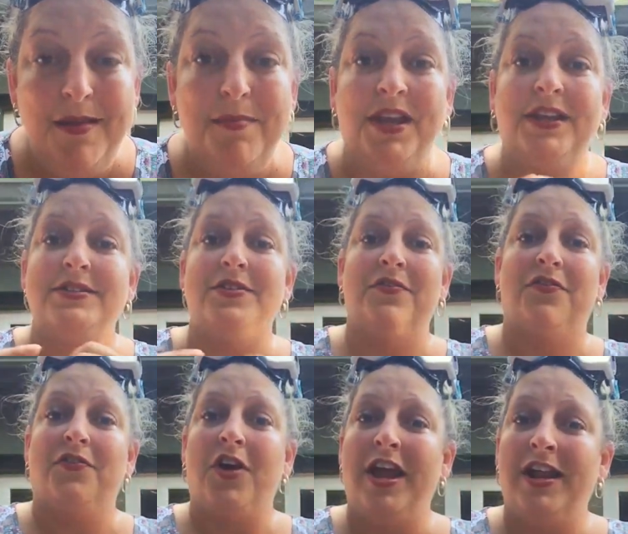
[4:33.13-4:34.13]
Because on
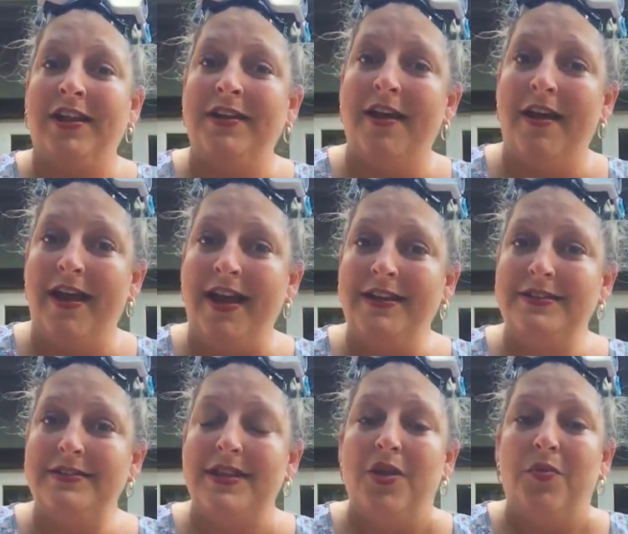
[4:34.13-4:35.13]
Friday
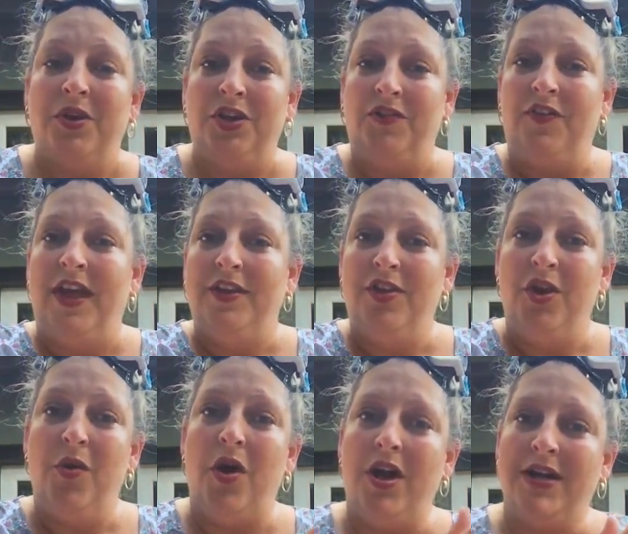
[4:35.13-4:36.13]
nights, when you've had
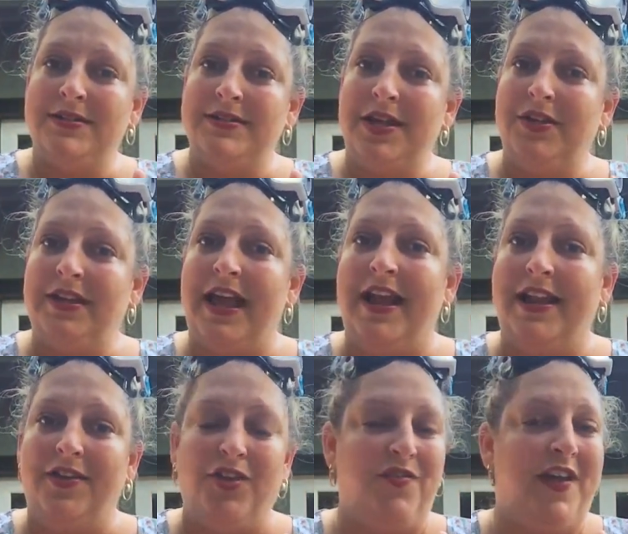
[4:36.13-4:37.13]
no RSL
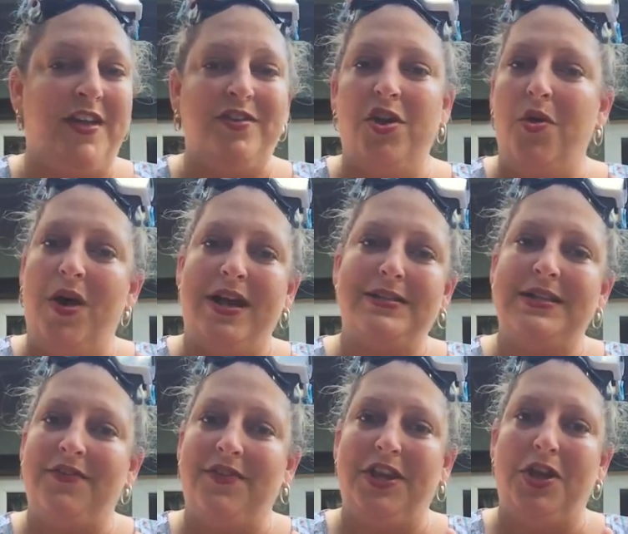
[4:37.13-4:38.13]
data, you've had no
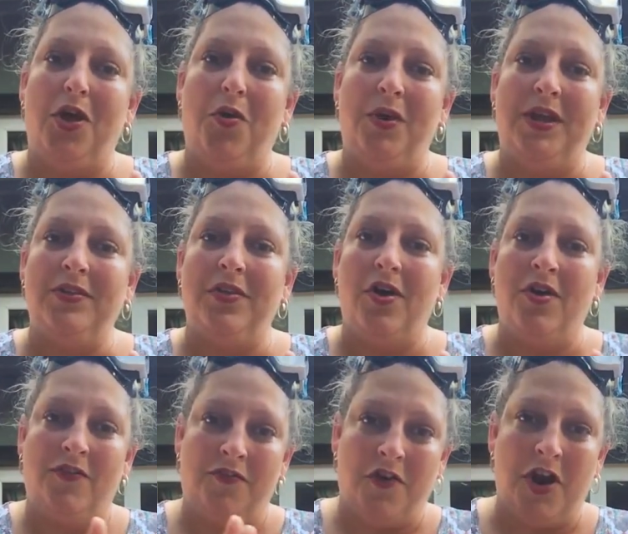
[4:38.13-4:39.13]
activity all week
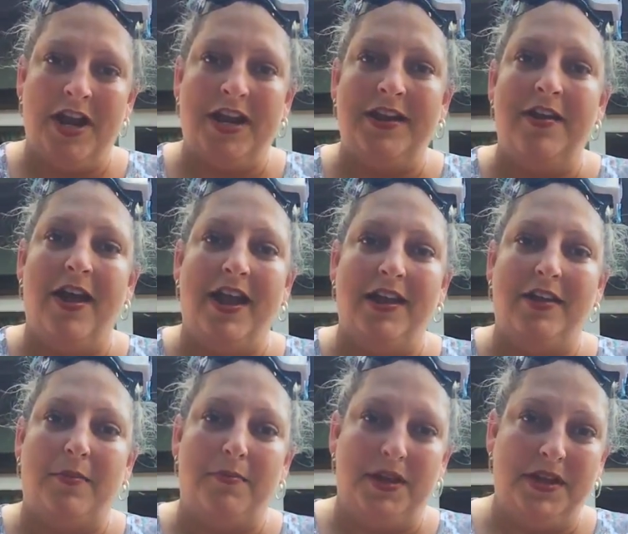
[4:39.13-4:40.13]
long, Friday night,
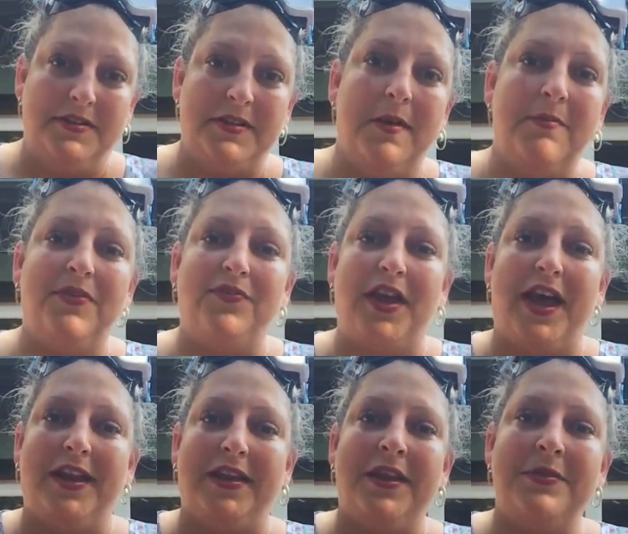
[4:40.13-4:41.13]
a big dump of
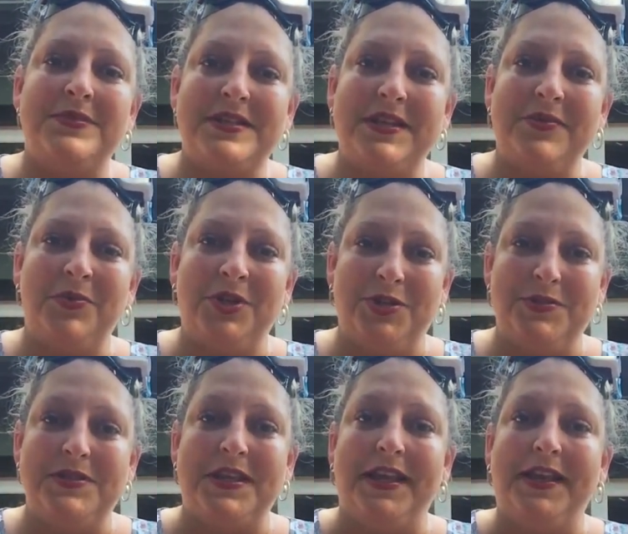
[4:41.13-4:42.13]
data comes in when you
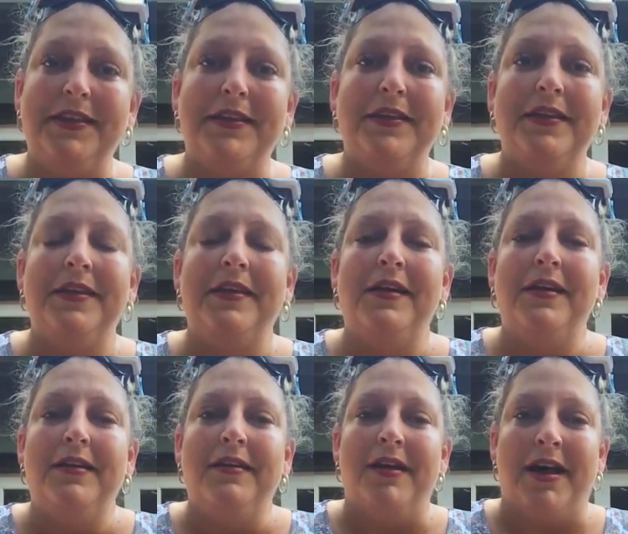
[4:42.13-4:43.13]
sync.
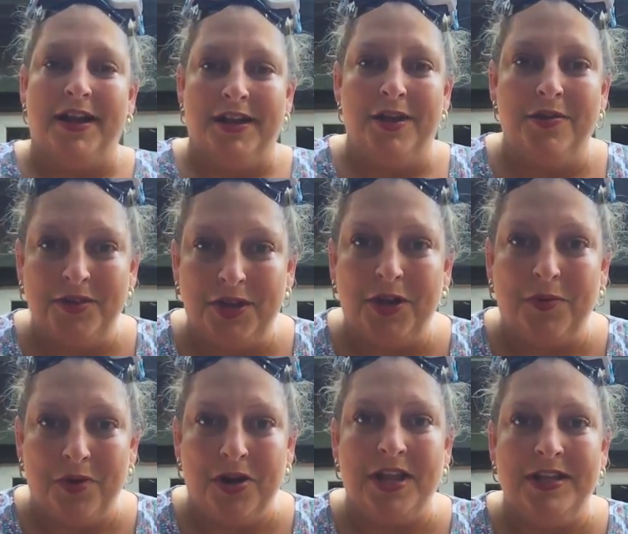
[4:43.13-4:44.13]
I know that you're
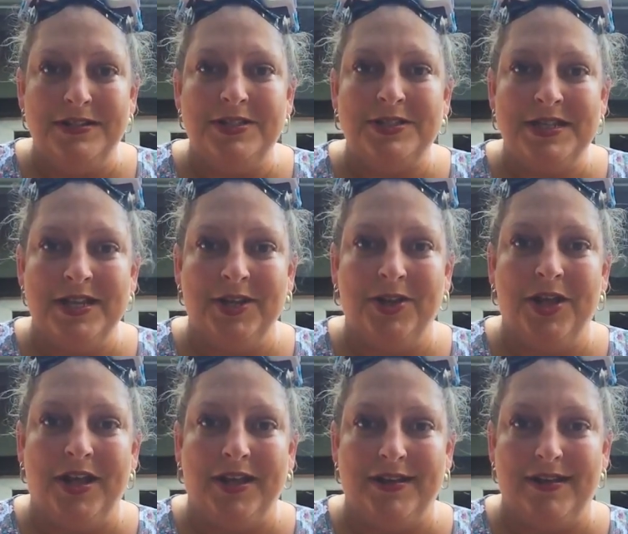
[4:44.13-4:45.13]
working till 10
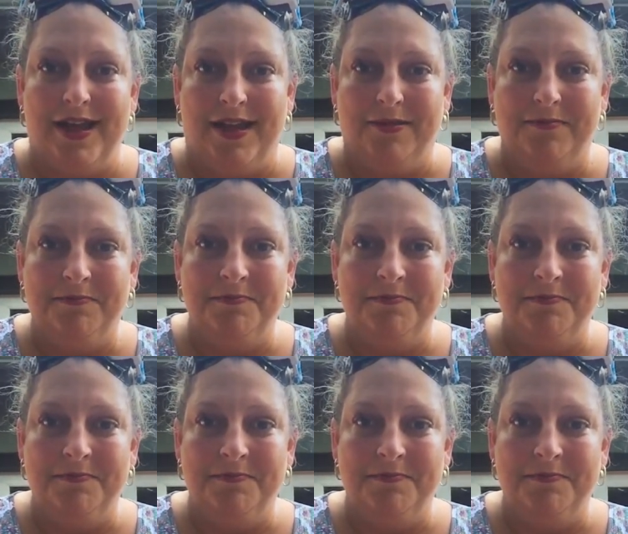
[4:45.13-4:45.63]
o'clock at night.